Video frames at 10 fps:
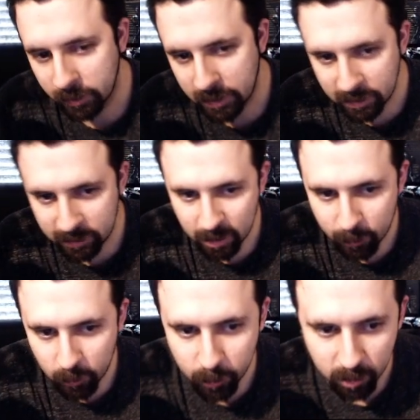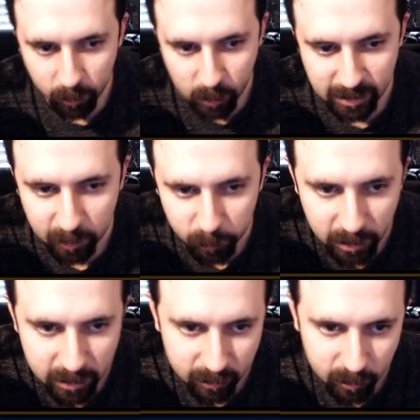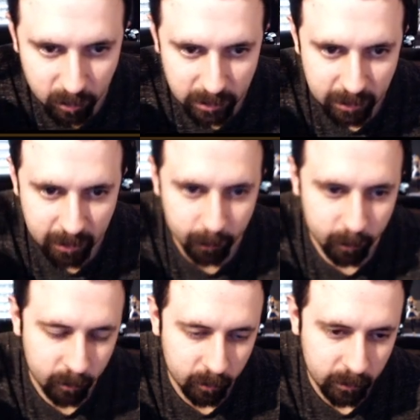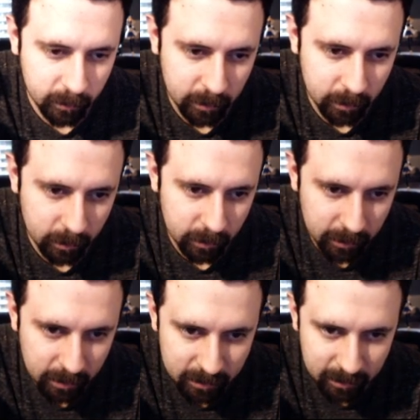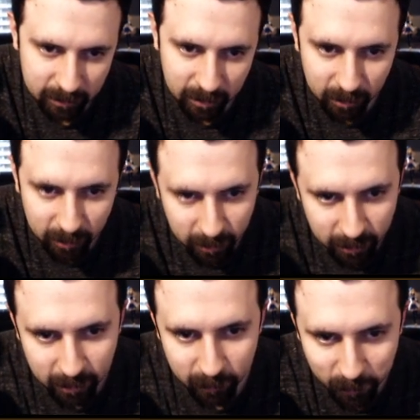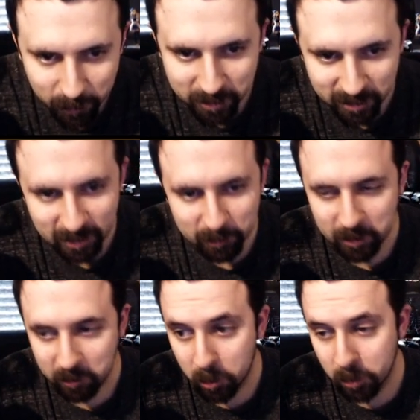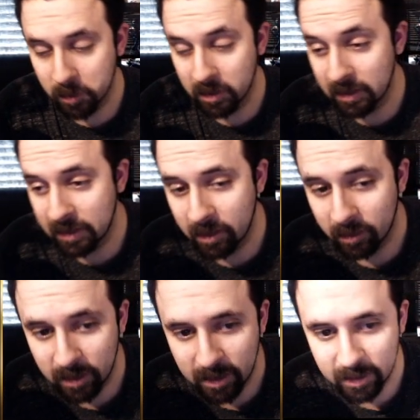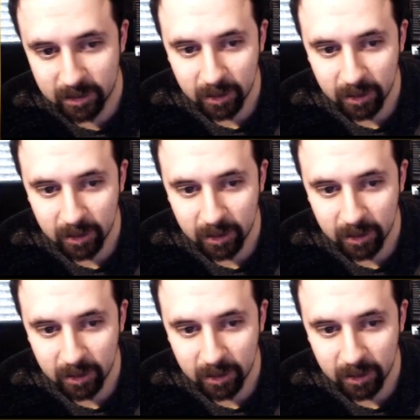That's gotta be one of the best upgrades of all time. Yes, it's on a gun, unfortunately, but Global will like that a lot.